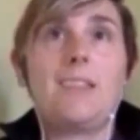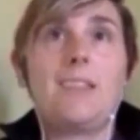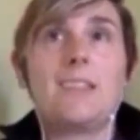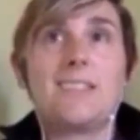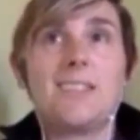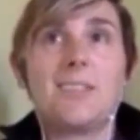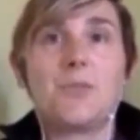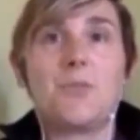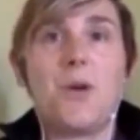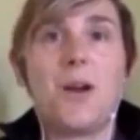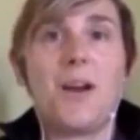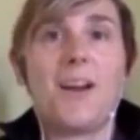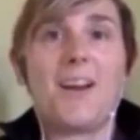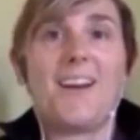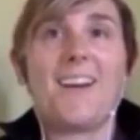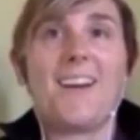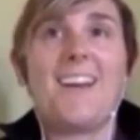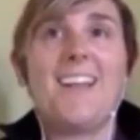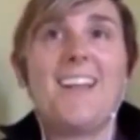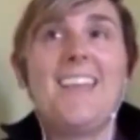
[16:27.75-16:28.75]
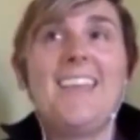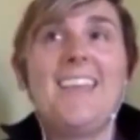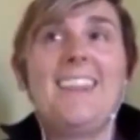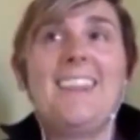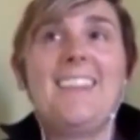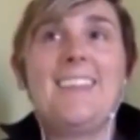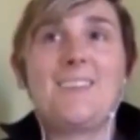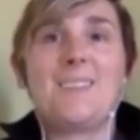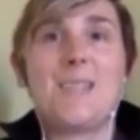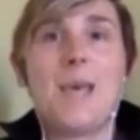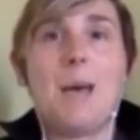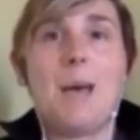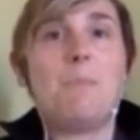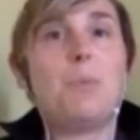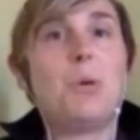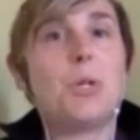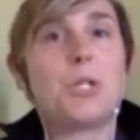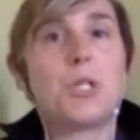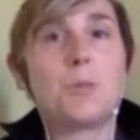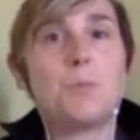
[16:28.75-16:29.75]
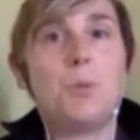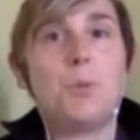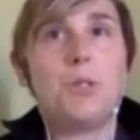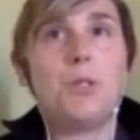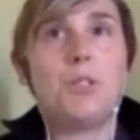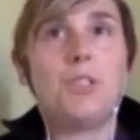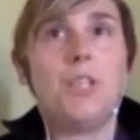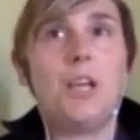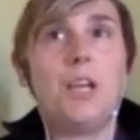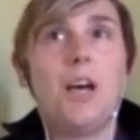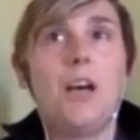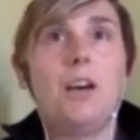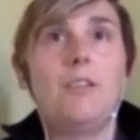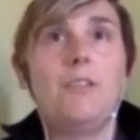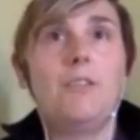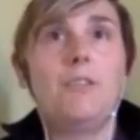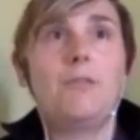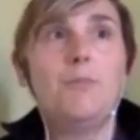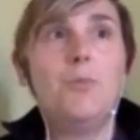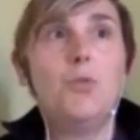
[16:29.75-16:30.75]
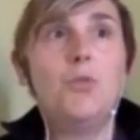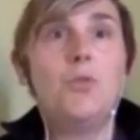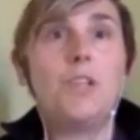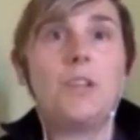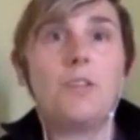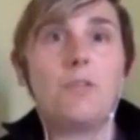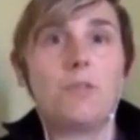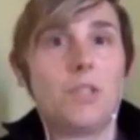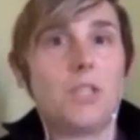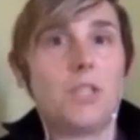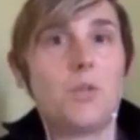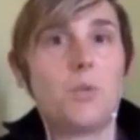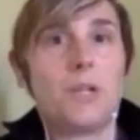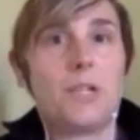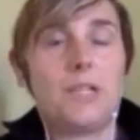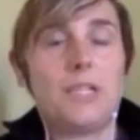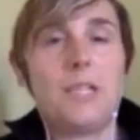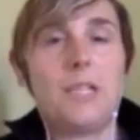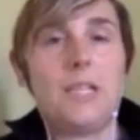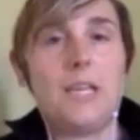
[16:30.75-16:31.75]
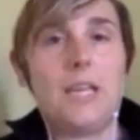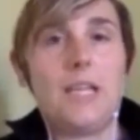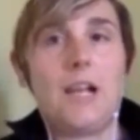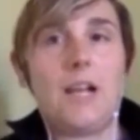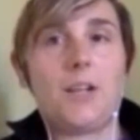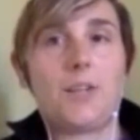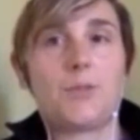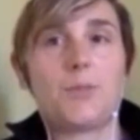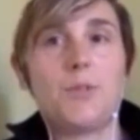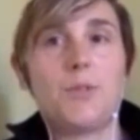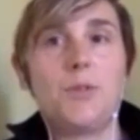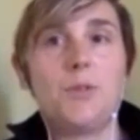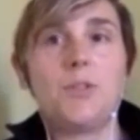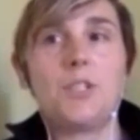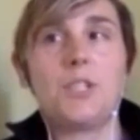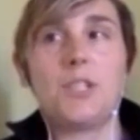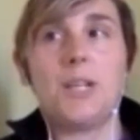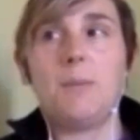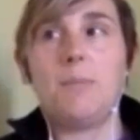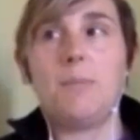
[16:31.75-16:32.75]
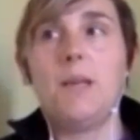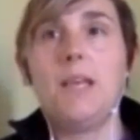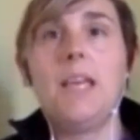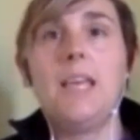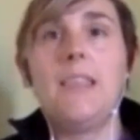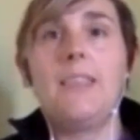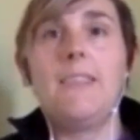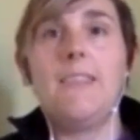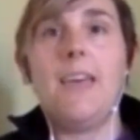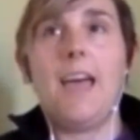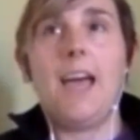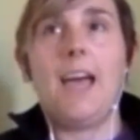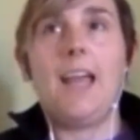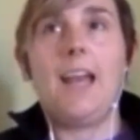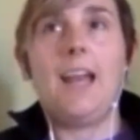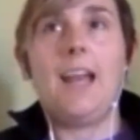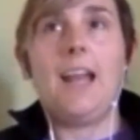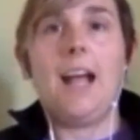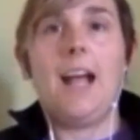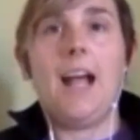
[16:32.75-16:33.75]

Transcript: this is where there's that push pull of moving really quickly in entrepreneurship that